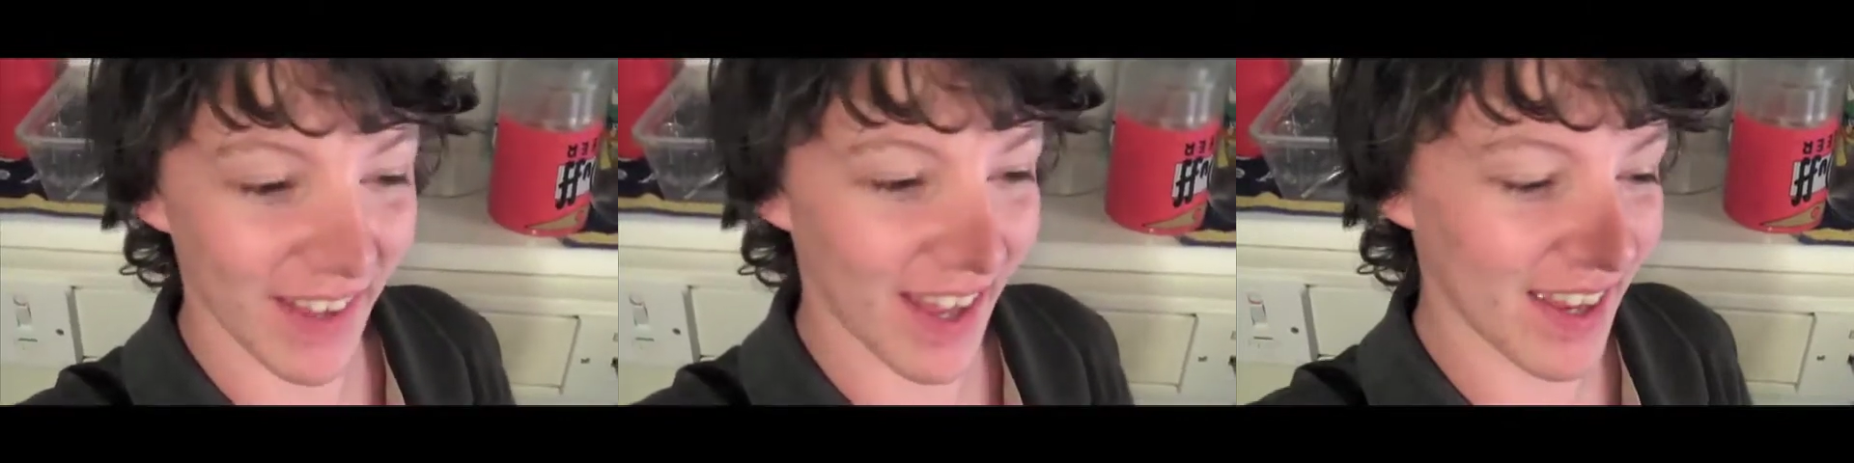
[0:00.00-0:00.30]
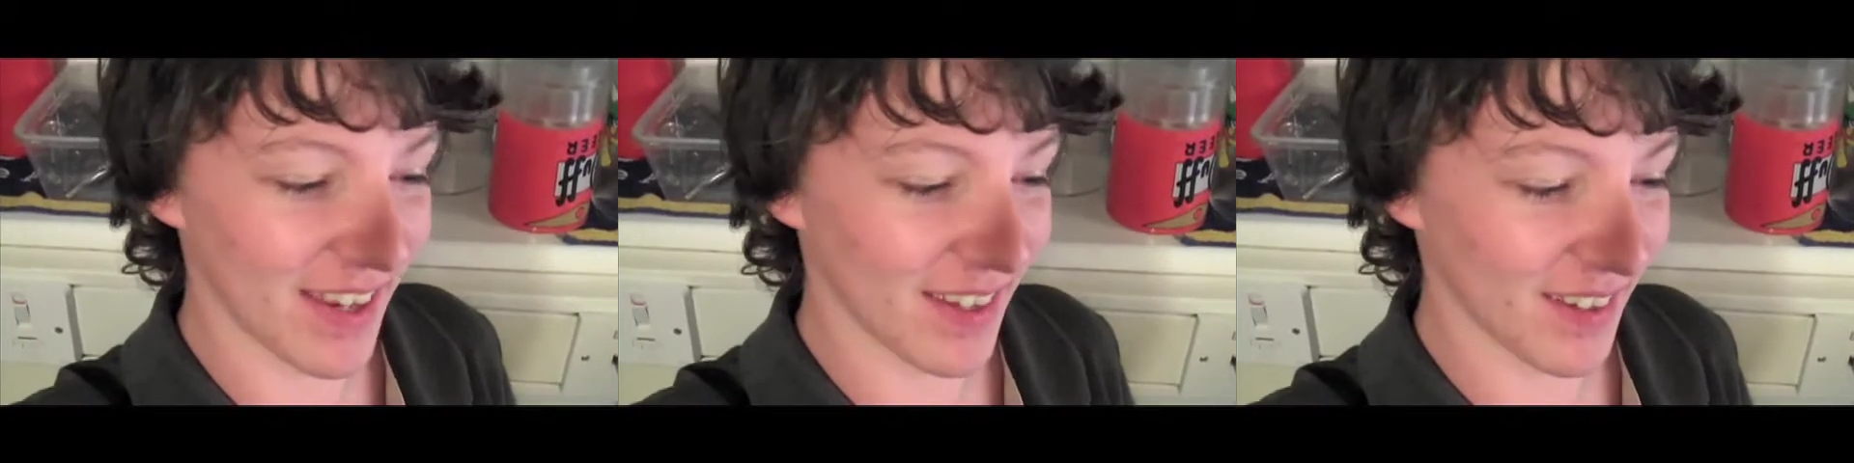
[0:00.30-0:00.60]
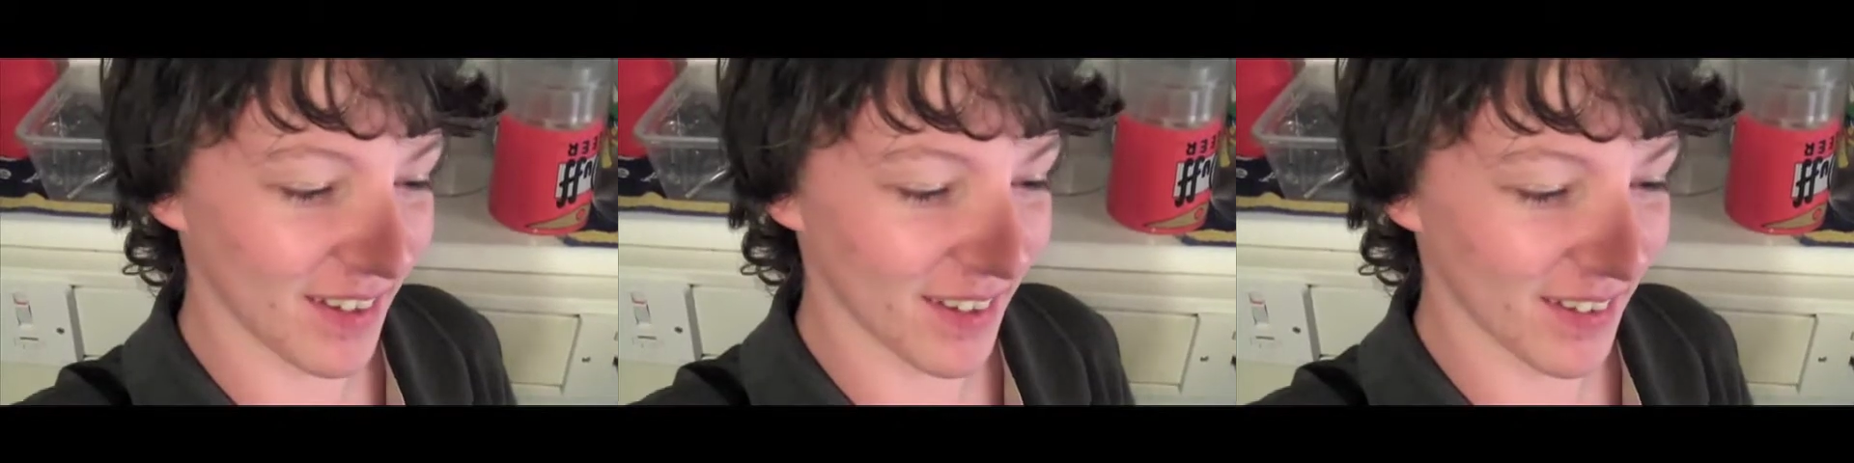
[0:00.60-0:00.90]
a
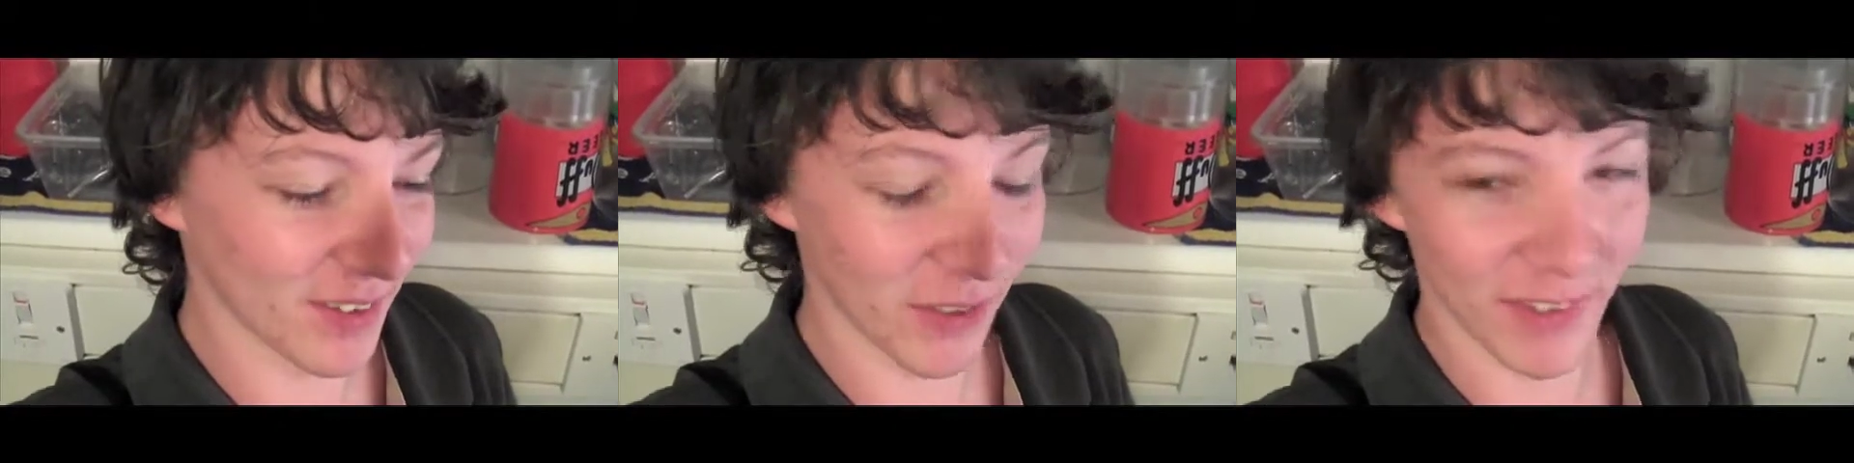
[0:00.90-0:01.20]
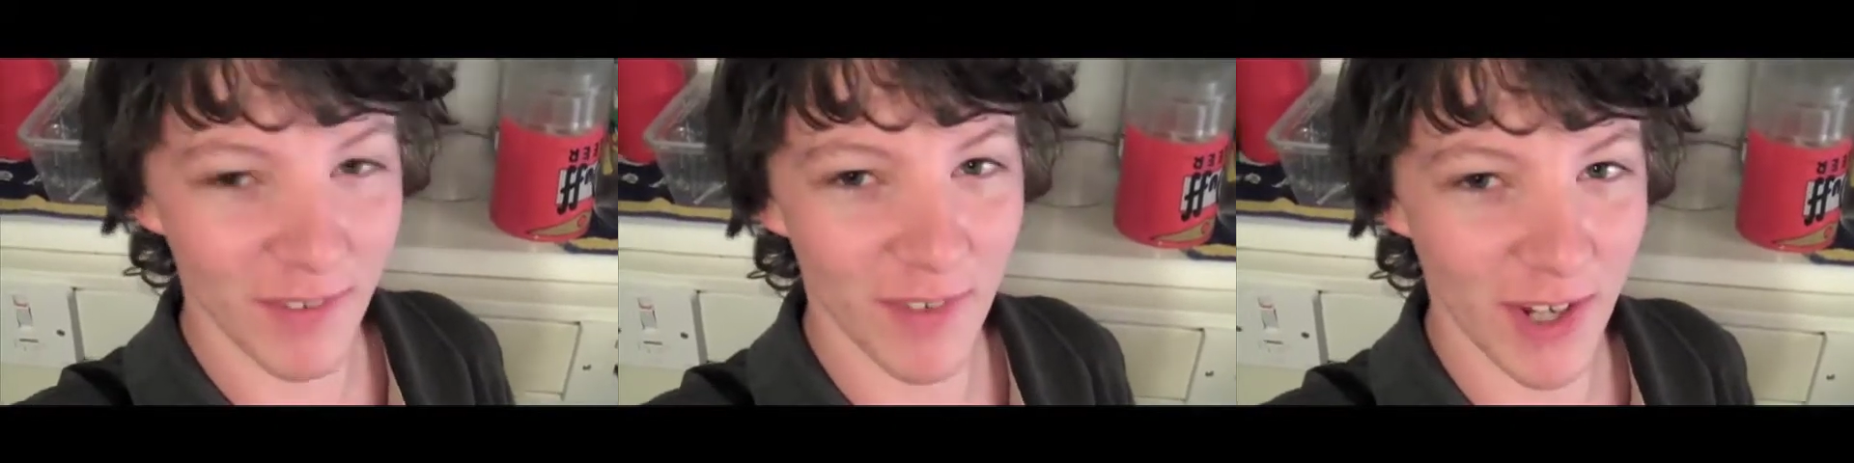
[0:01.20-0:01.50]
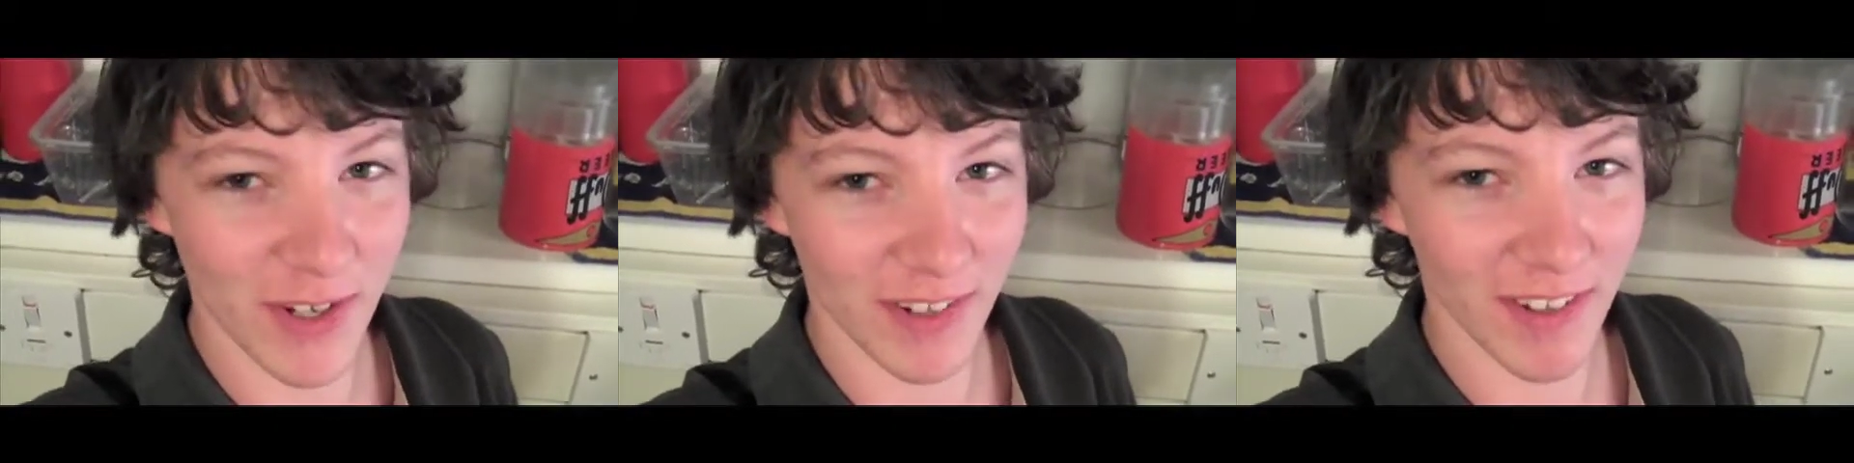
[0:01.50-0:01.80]
loft
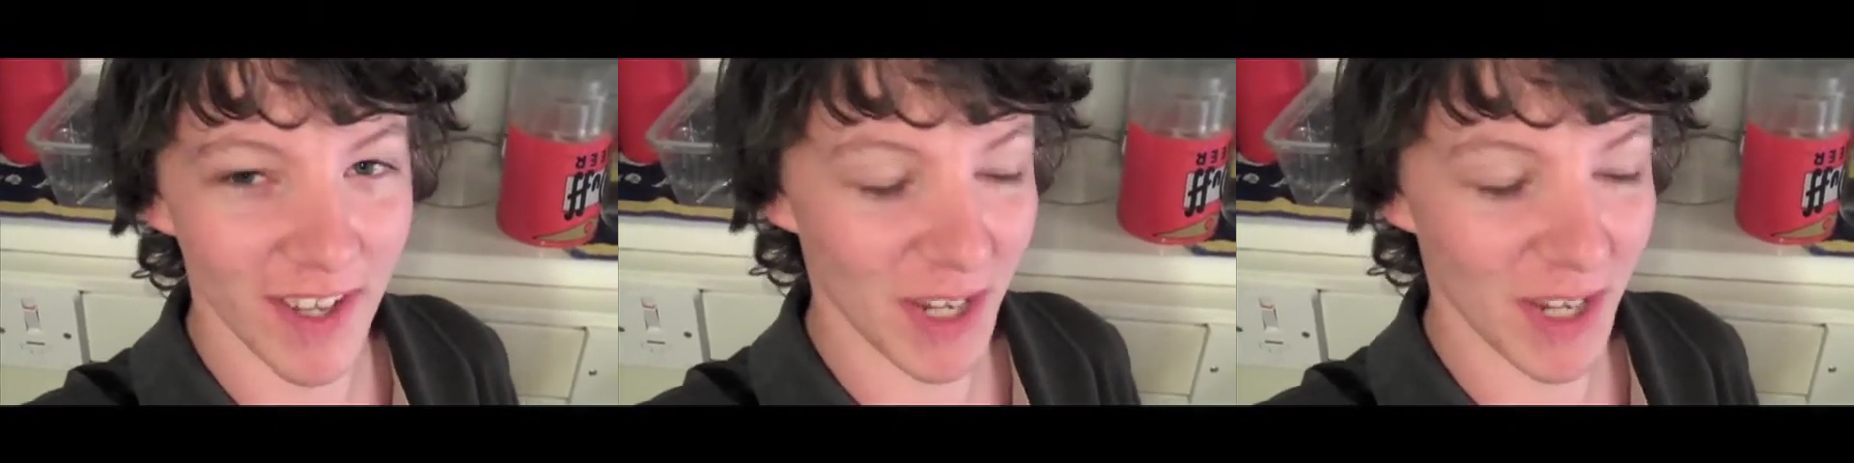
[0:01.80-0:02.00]
conversion,